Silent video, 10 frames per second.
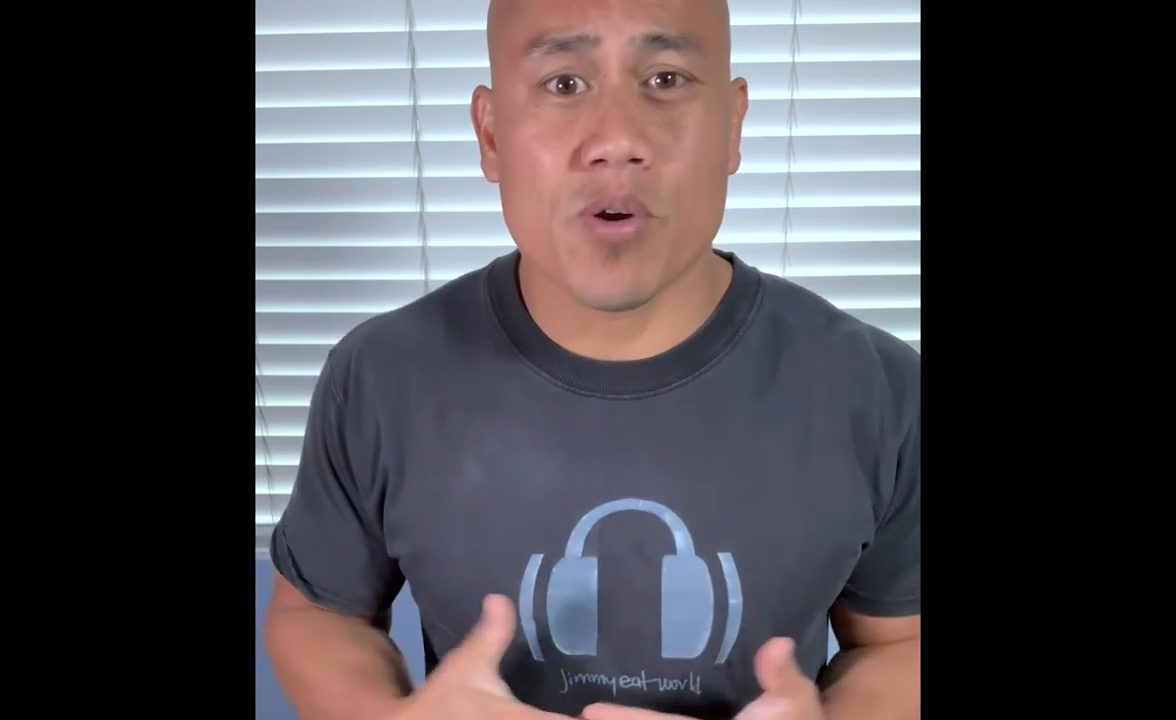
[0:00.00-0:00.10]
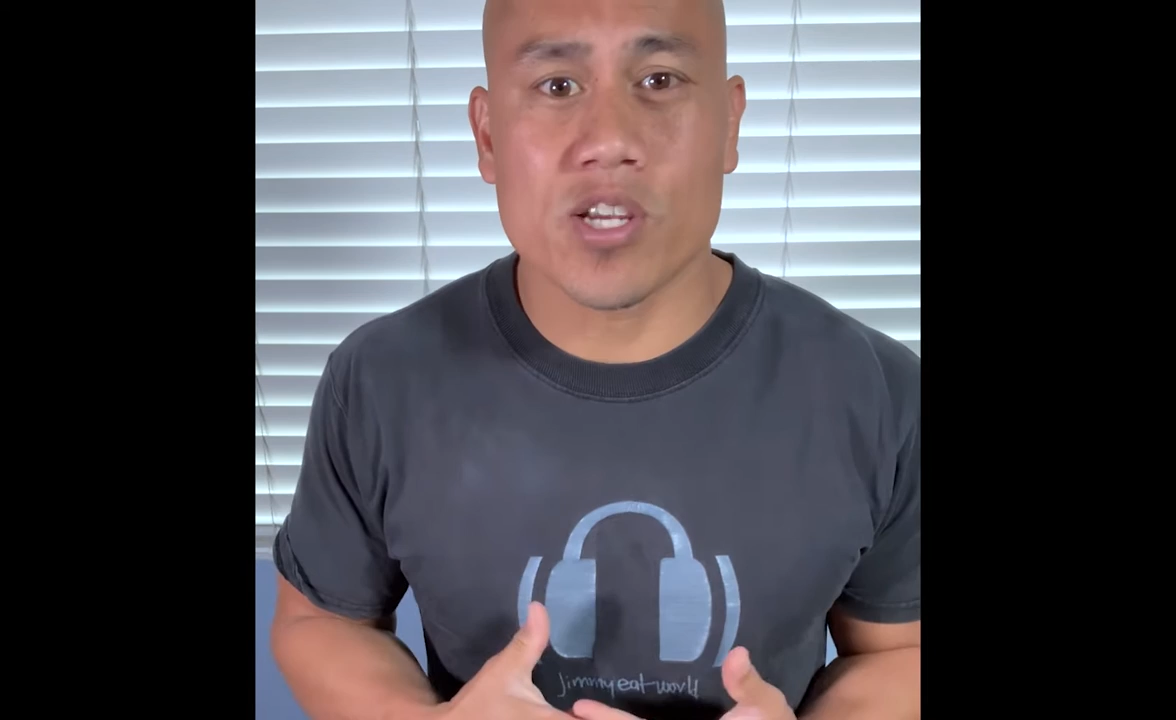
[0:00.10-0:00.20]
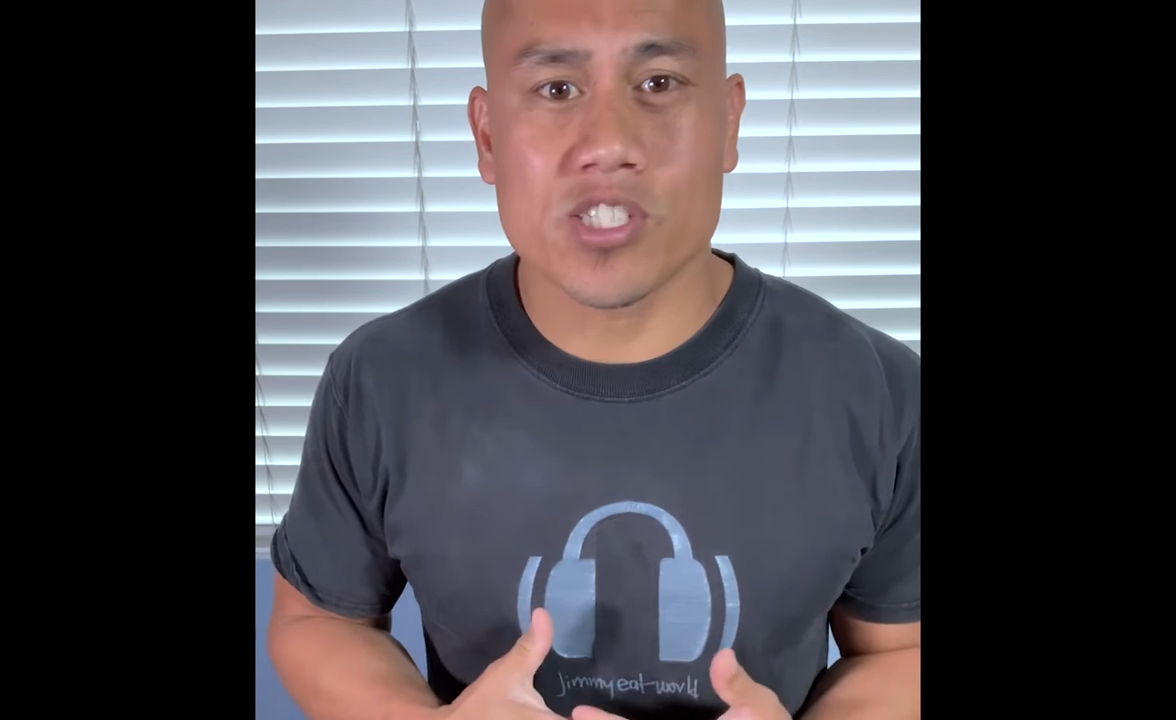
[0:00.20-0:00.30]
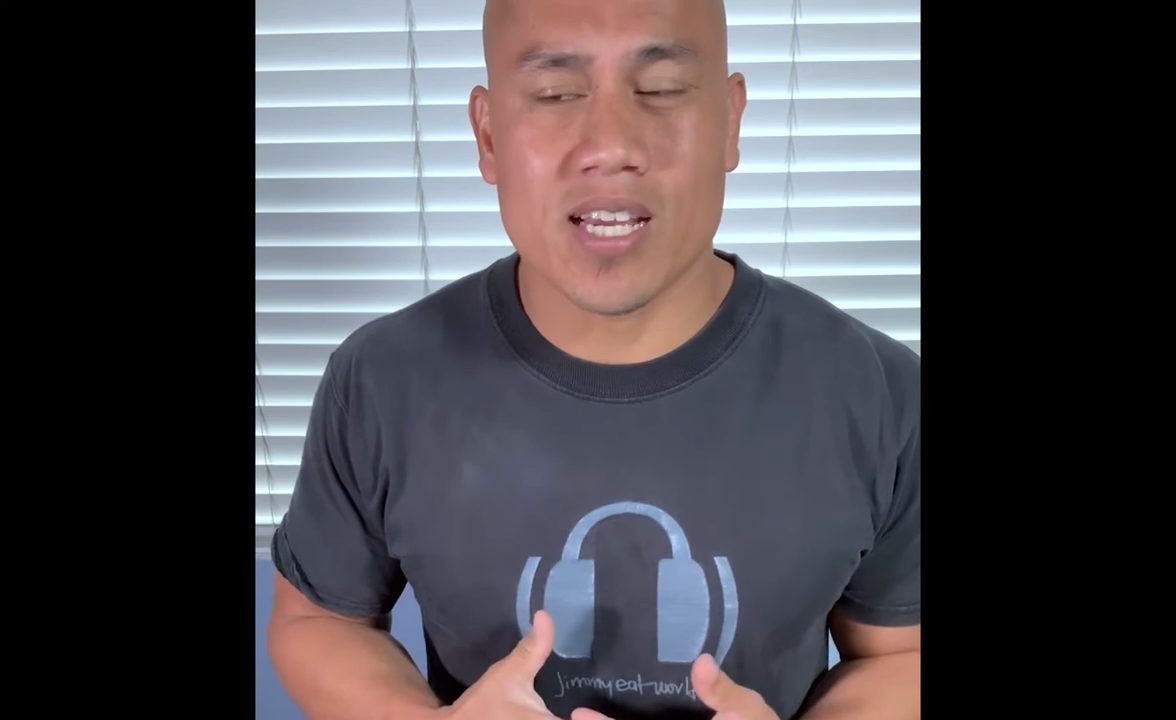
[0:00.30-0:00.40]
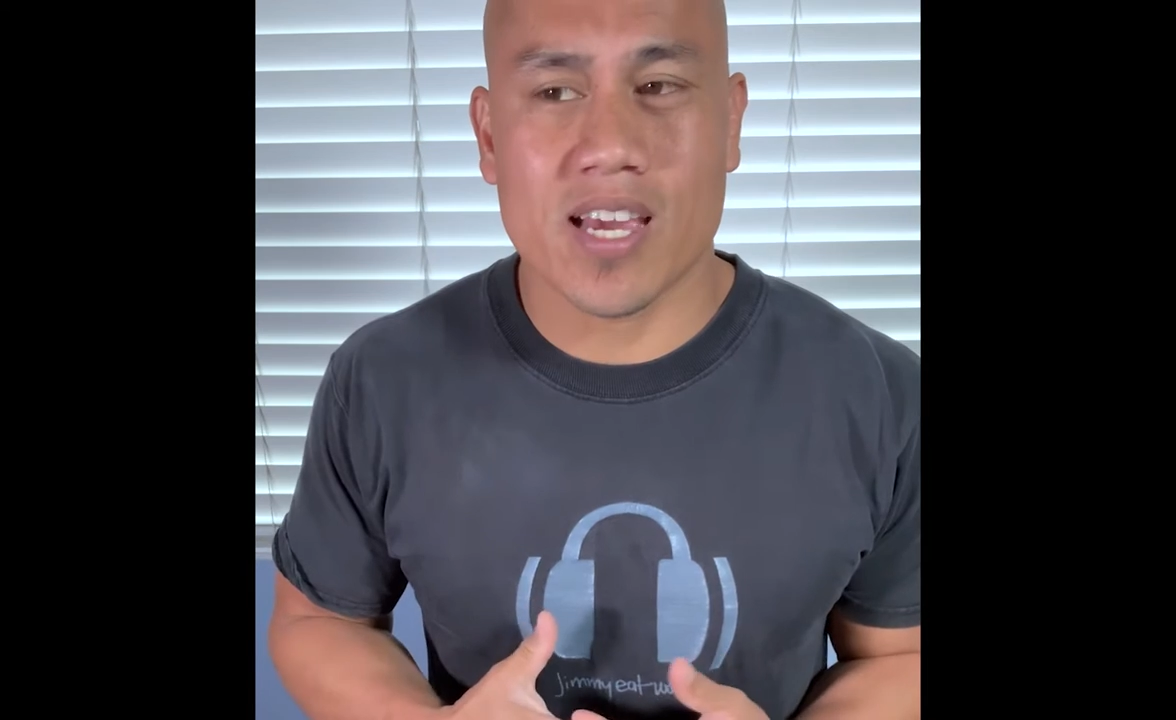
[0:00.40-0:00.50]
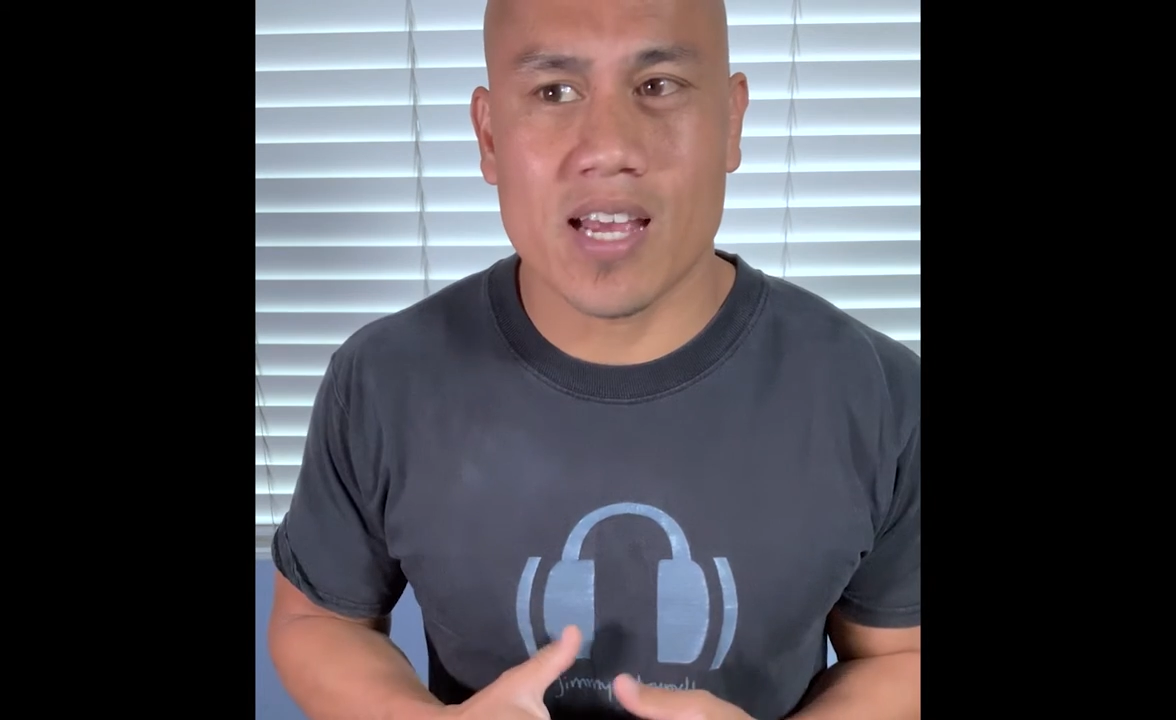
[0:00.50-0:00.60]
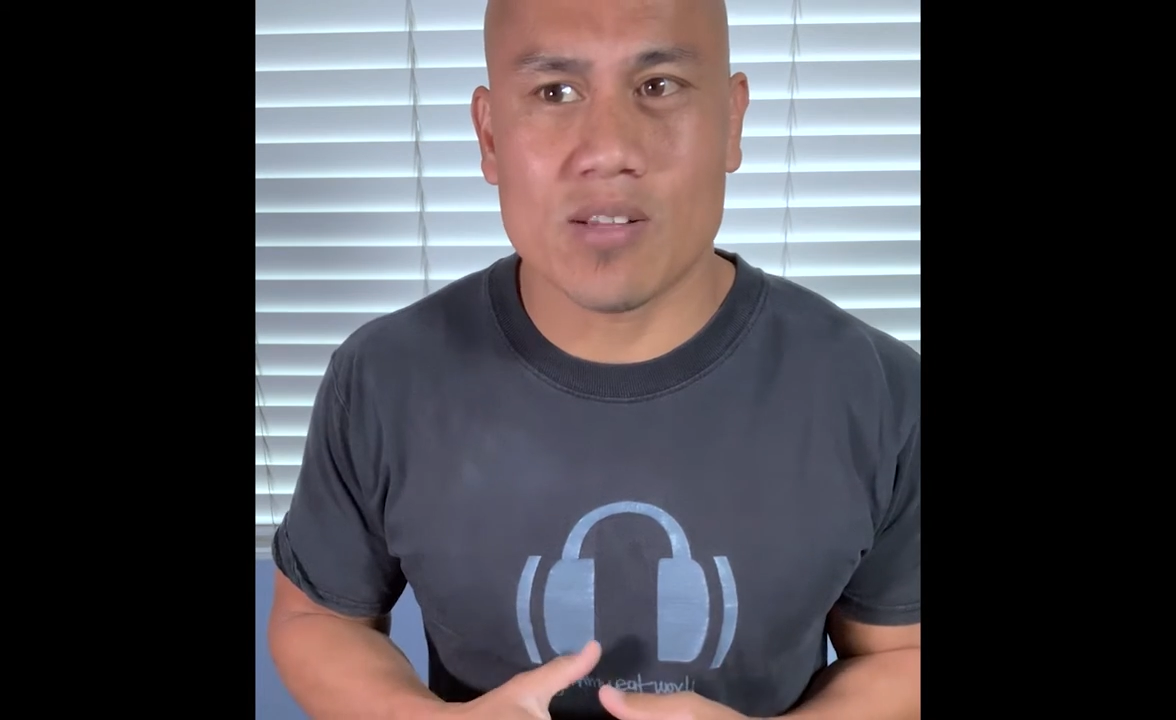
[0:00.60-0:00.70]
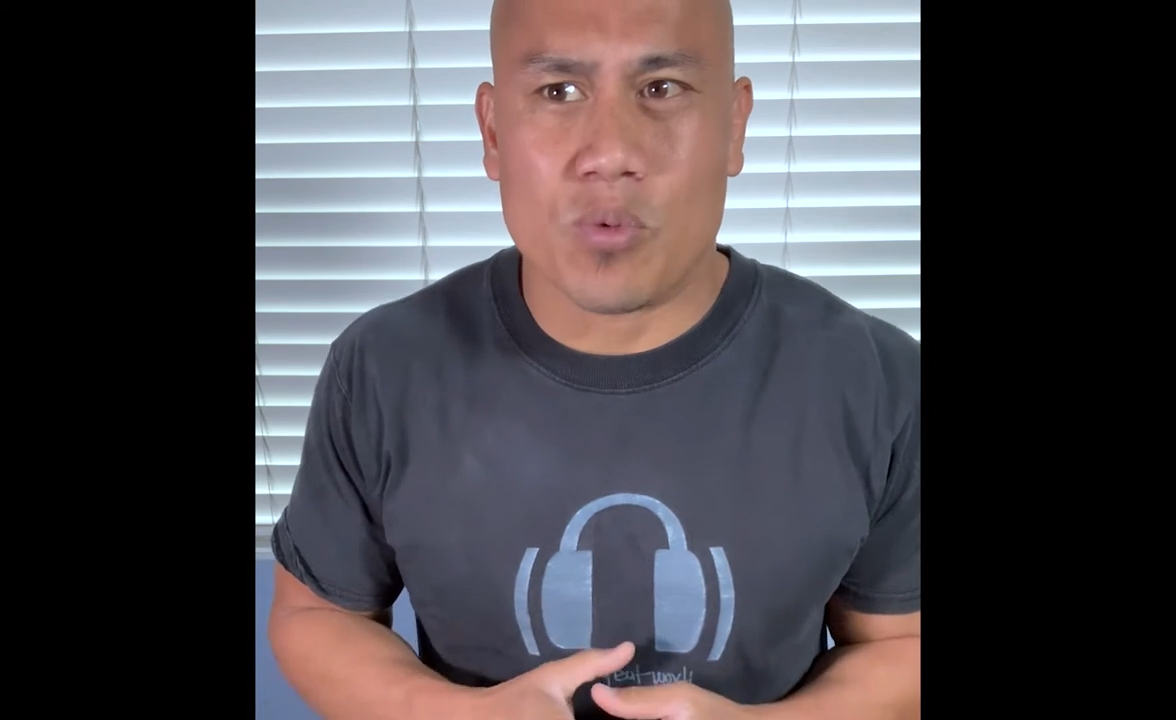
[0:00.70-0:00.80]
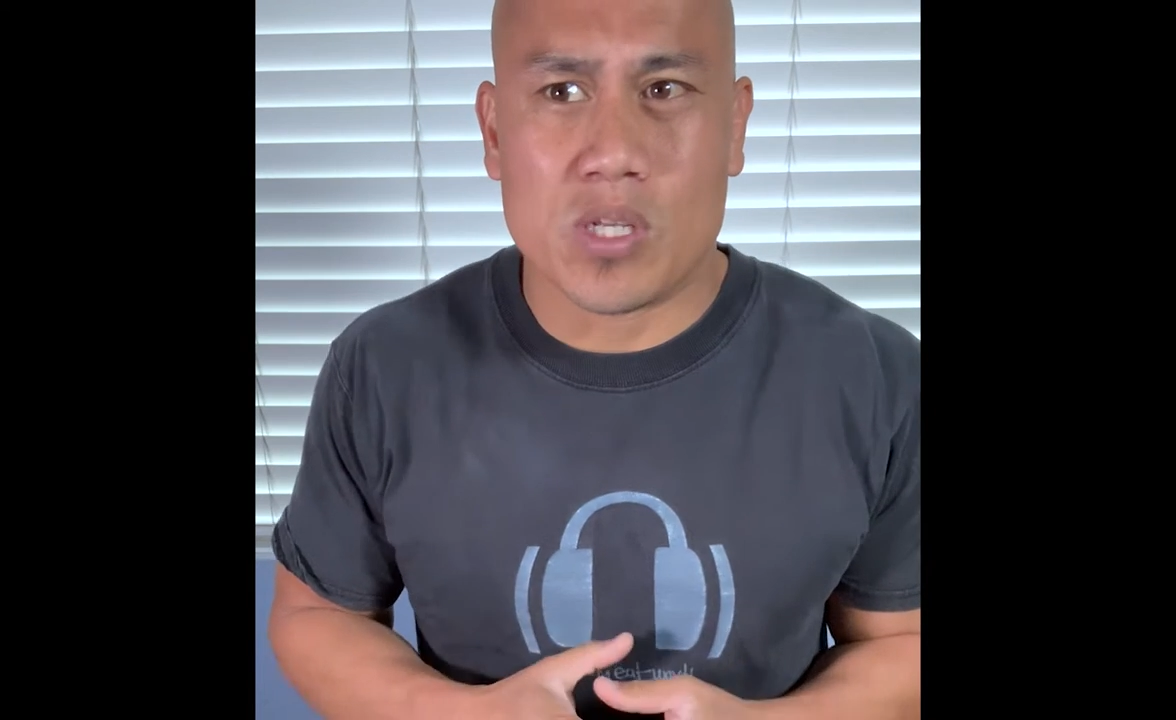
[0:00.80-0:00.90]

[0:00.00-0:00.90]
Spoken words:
question I get.